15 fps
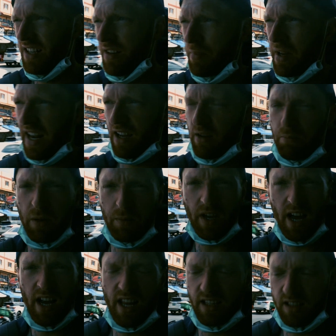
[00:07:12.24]
a little bit like a Phi Phi
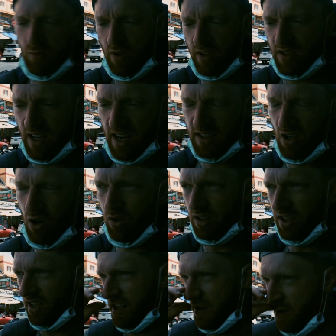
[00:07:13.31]
Island, it was a nice
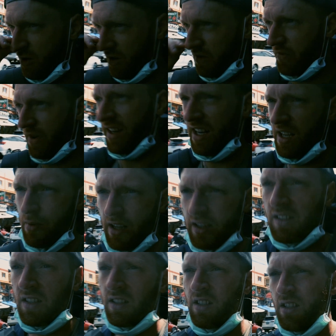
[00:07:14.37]
hotel, they were very friendly, but...
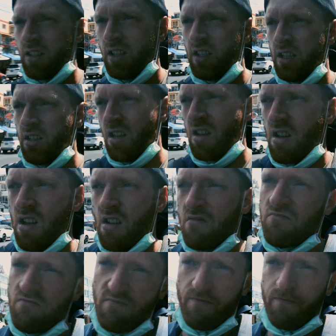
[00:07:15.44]

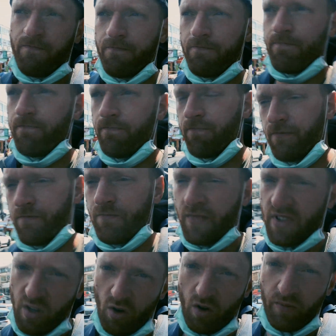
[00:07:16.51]
Hmm.
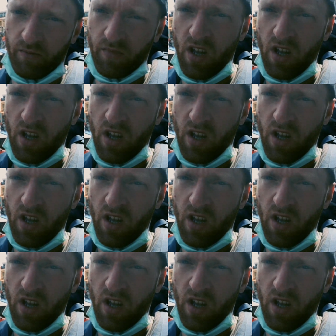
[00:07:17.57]
So,